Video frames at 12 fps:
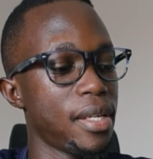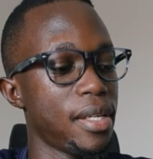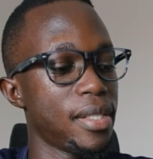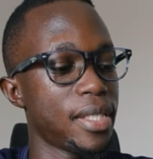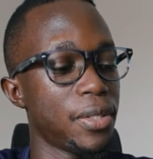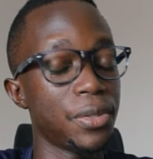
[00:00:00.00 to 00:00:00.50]

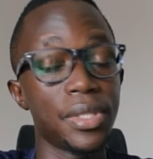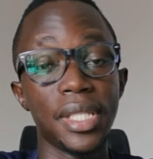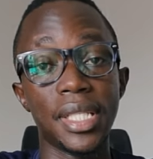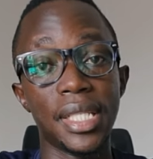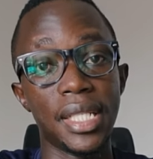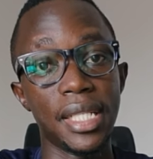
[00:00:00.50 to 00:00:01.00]

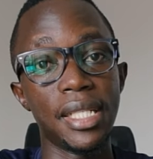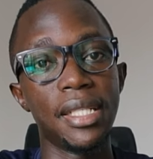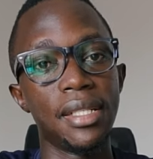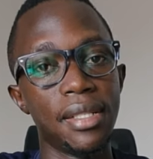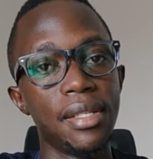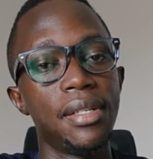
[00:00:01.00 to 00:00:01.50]

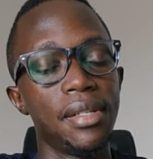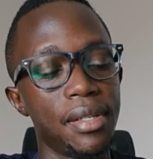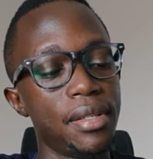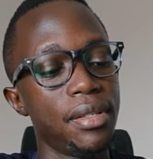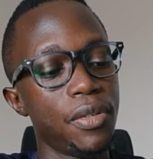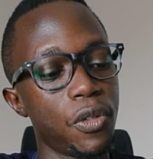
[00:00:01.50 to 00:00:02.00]
SL60,
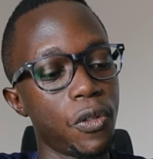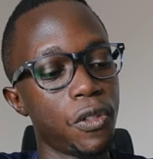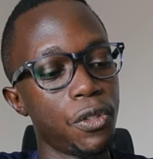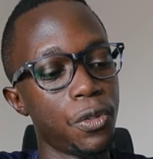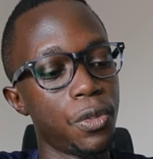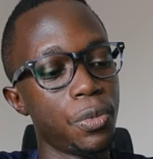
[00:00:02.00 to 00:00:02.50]
you know,
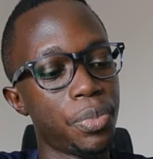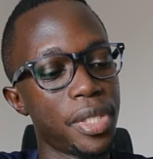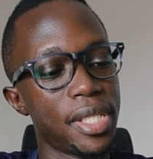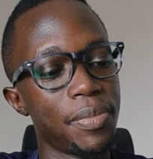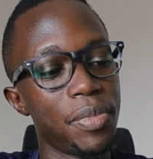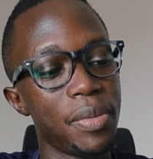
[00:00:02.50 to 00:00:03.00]
you would
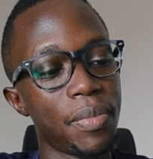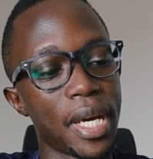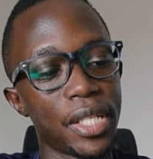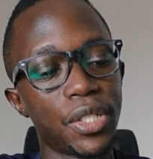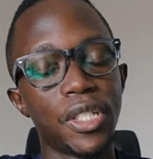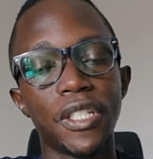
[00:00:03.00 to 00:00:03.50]
pretty be
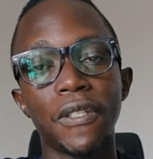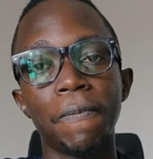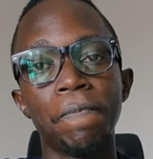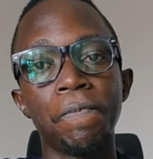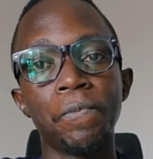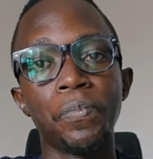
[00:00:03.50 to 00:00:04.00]
much
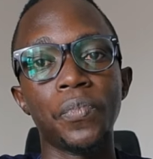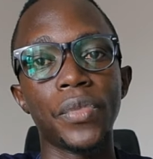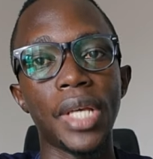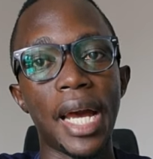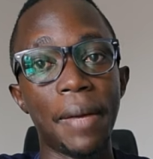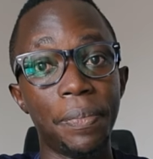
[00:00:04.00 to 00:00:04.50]

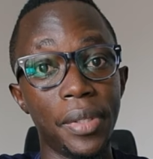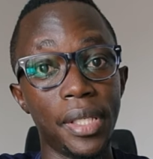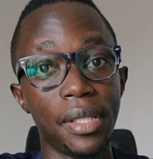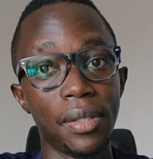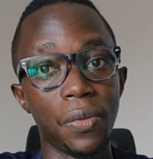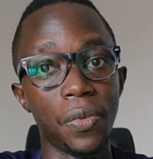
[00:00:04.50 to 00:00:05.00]

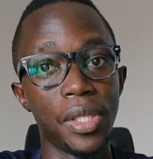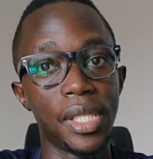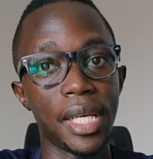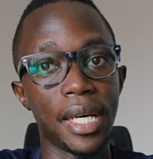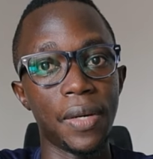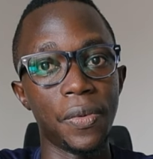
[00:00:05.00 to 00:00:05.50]
happy with
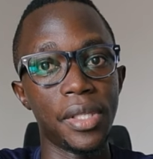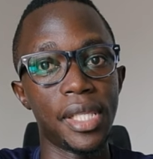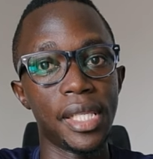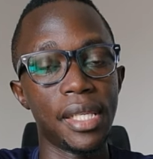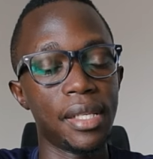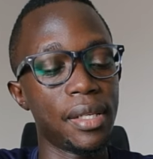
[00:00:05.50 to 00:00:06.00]
the uh, with
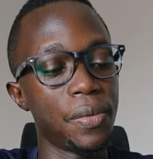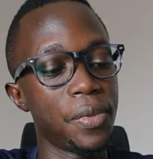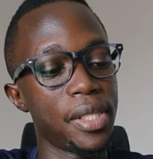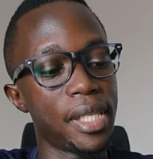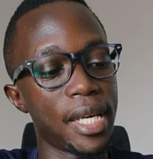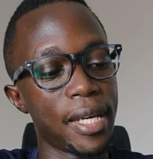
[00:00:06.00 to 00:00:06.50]
the
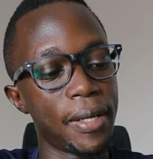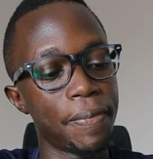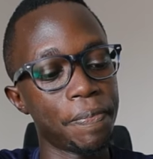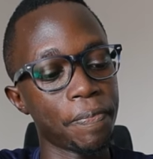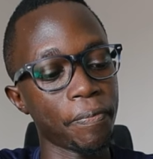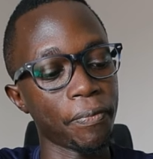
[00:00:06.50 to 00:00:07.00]
with
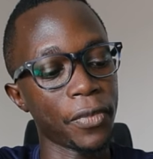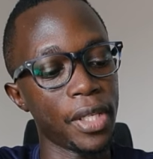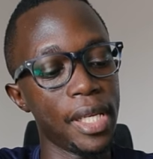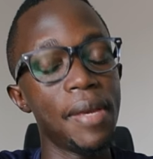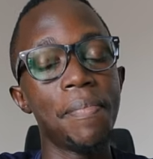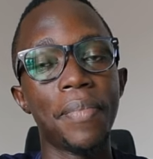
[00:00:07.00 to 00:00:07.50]
the
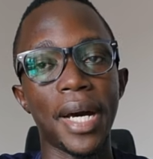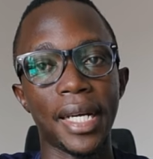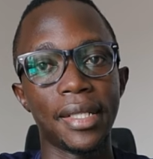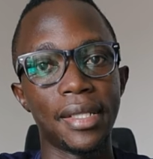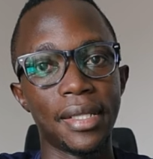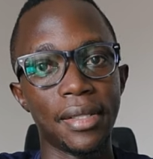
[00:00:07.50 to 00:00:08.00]

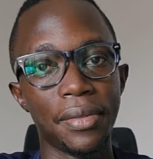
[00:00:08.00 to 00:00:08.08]
impact.